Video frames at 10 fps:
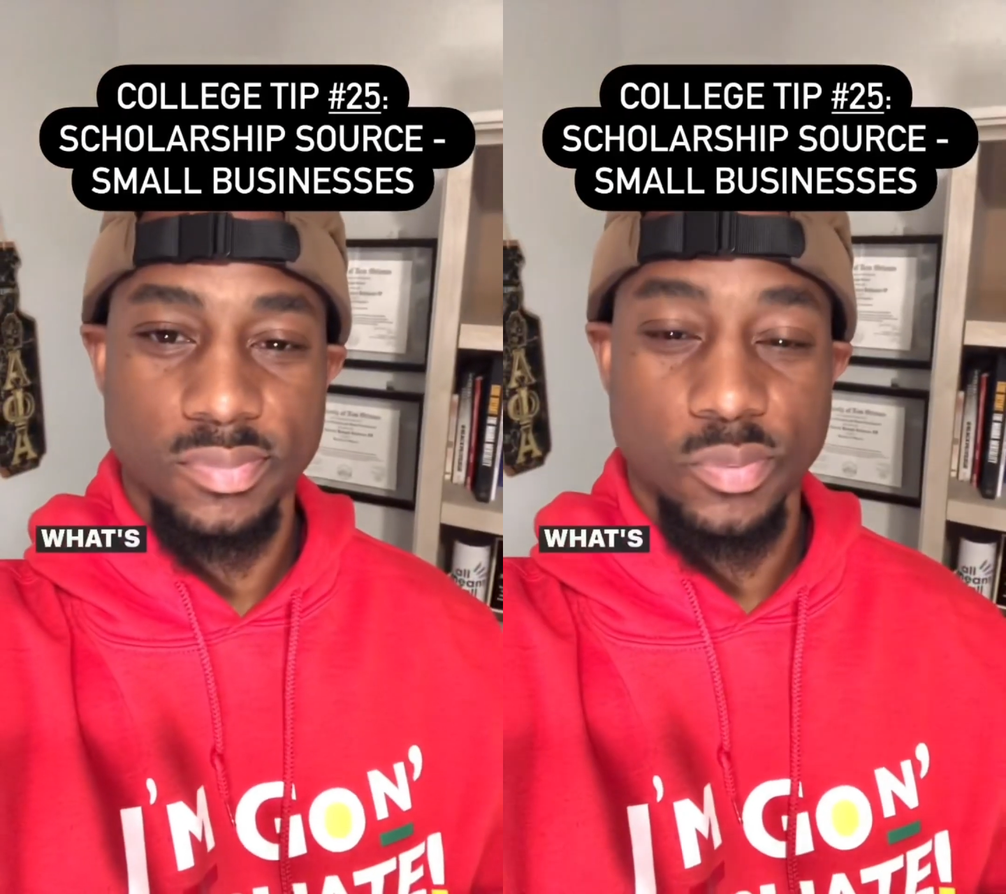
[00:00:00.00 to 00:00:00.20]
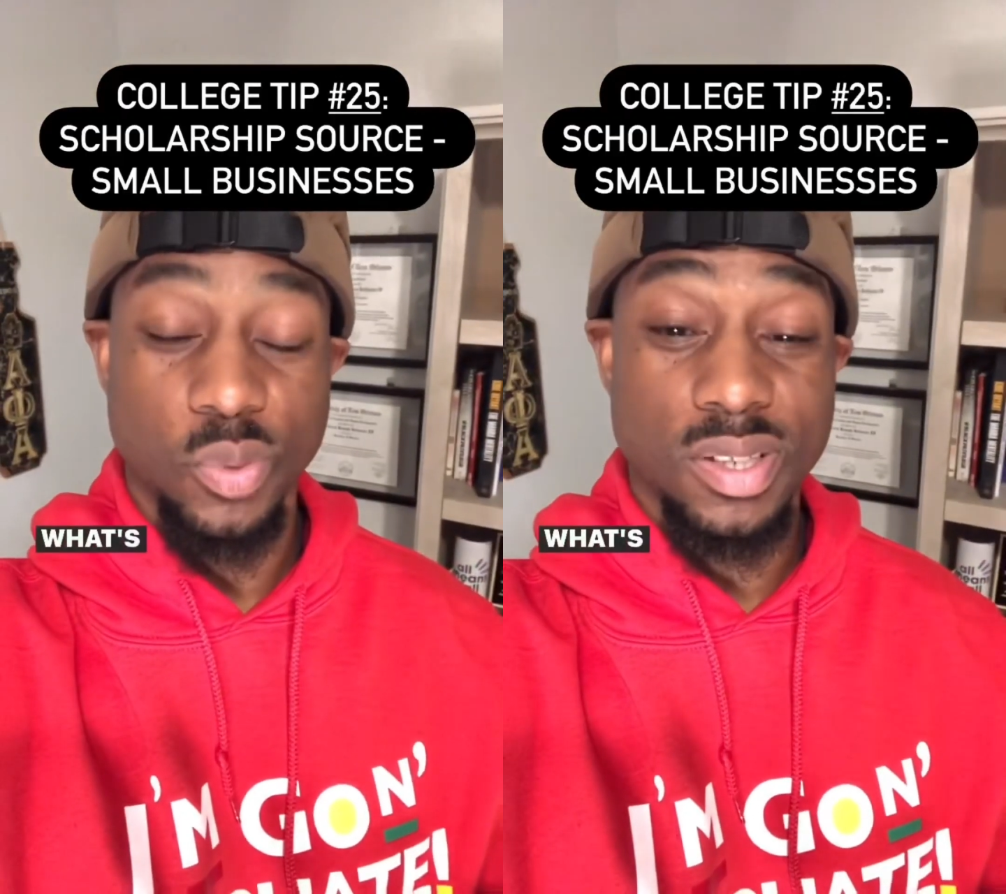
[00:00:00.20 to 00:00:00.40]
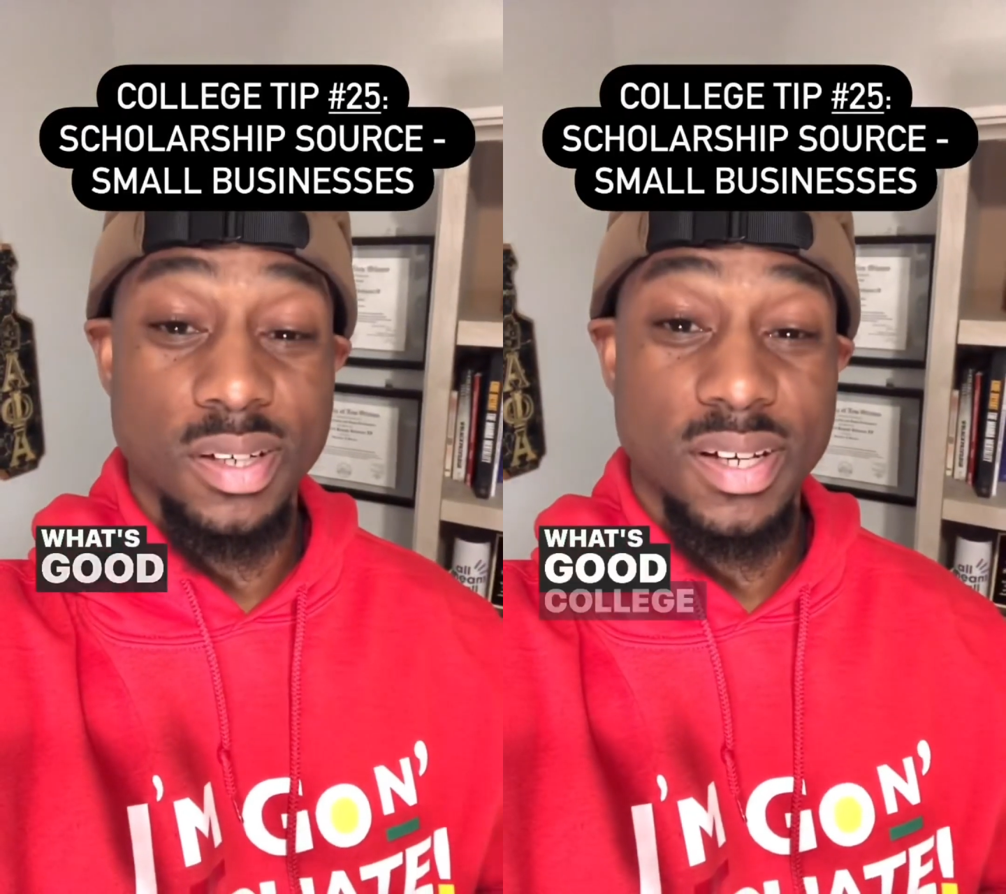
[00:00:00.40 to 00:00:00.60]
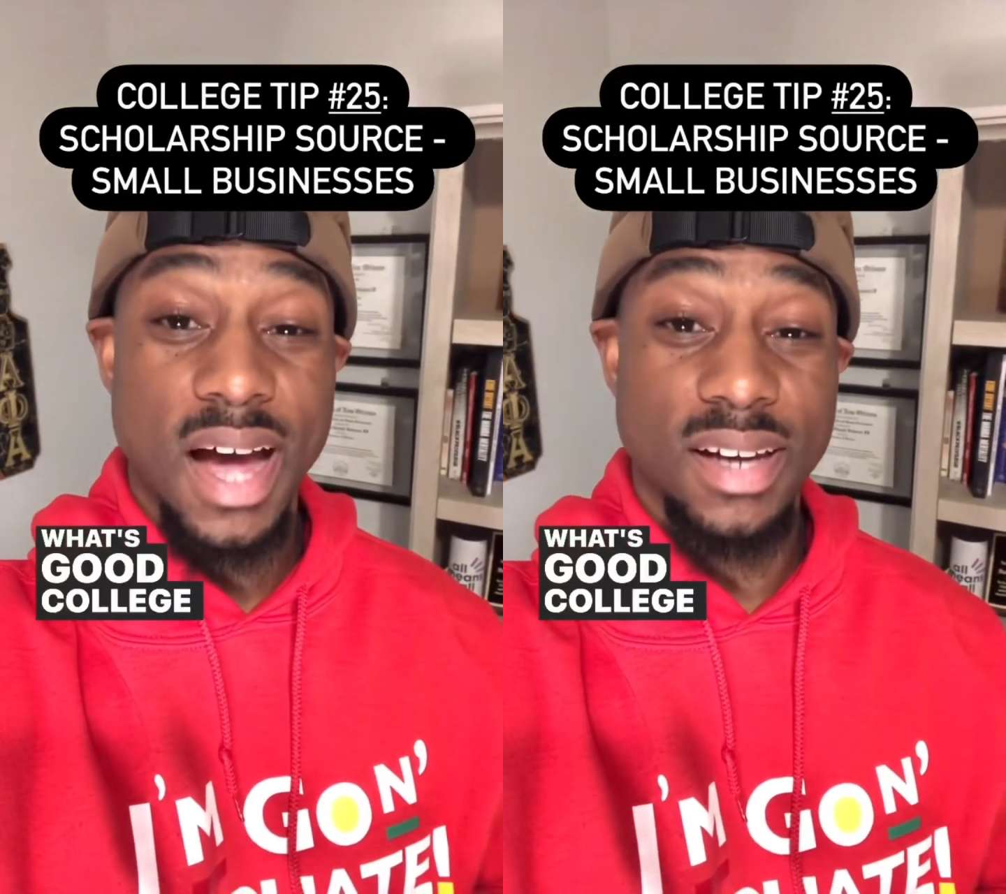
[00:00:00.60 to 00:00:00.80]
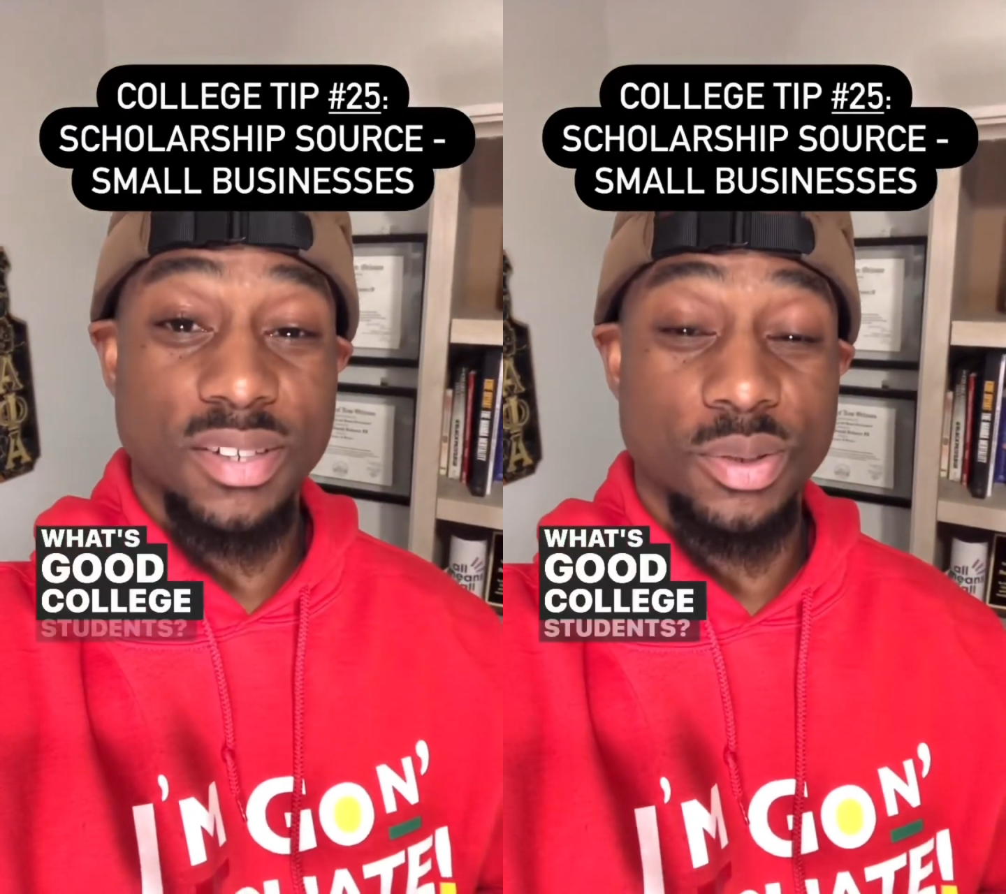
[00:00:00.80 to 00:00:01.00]
What's good,
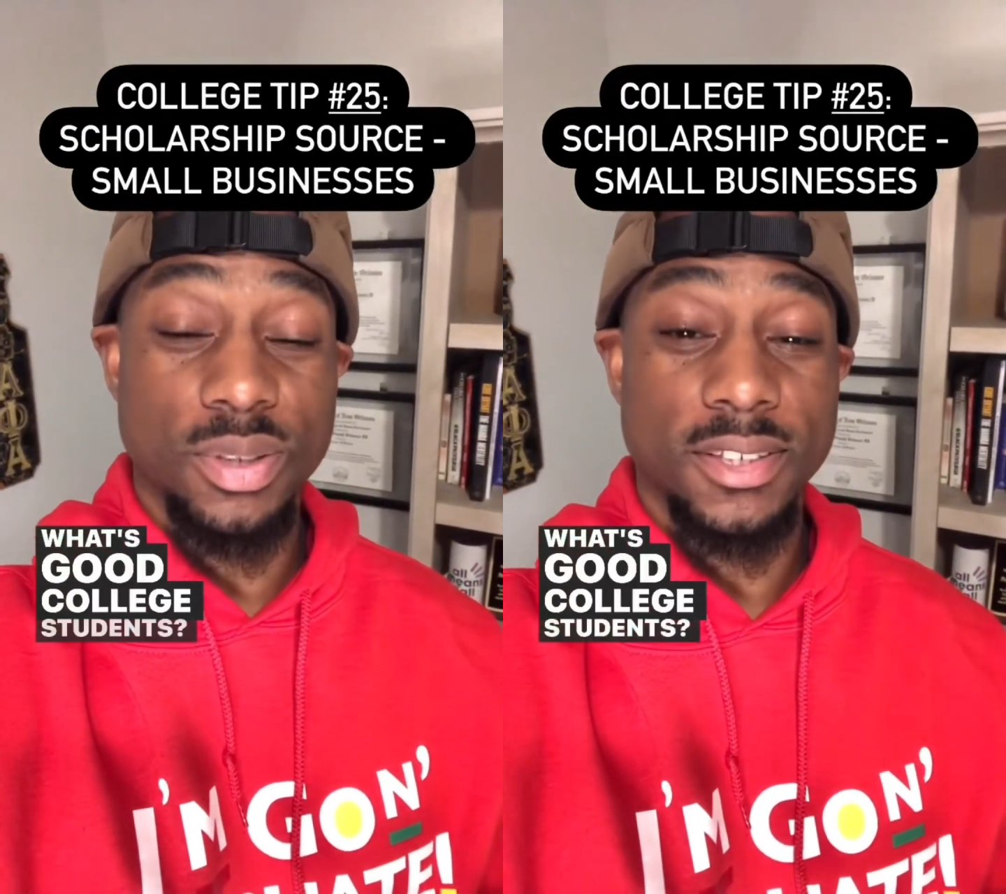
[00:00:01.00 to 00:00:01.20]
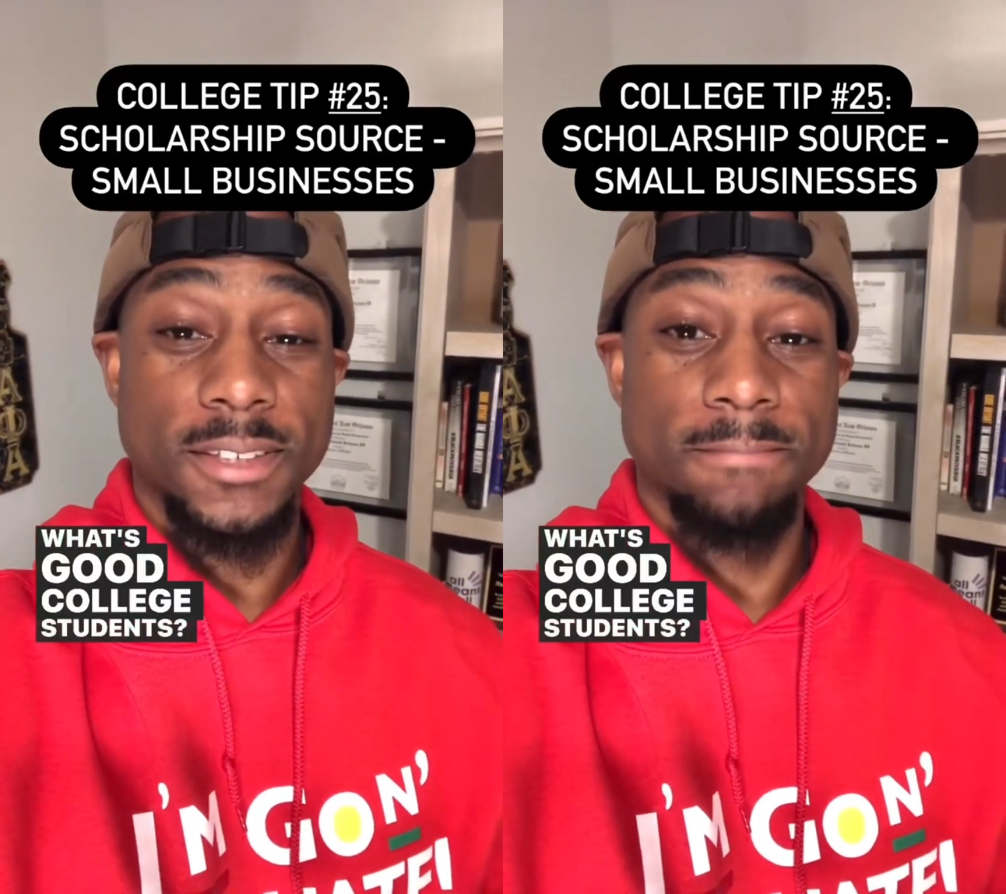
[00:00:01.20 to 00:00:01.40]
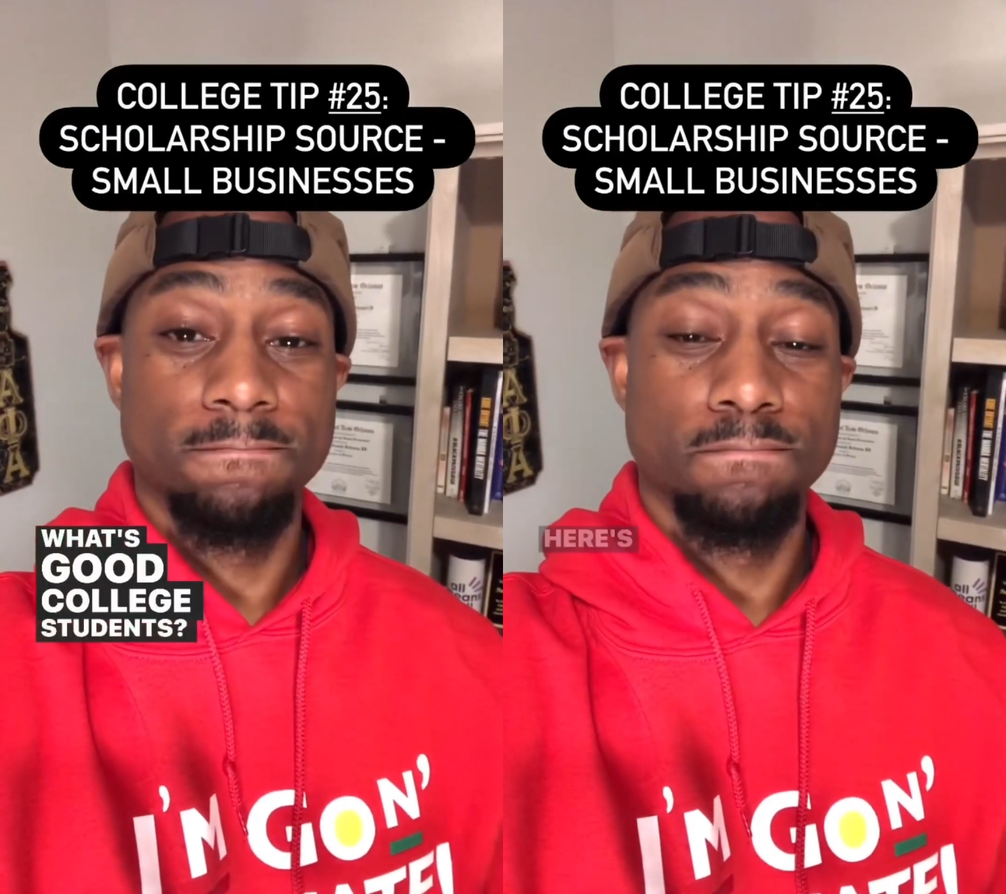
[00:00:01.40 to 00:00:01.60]
college students?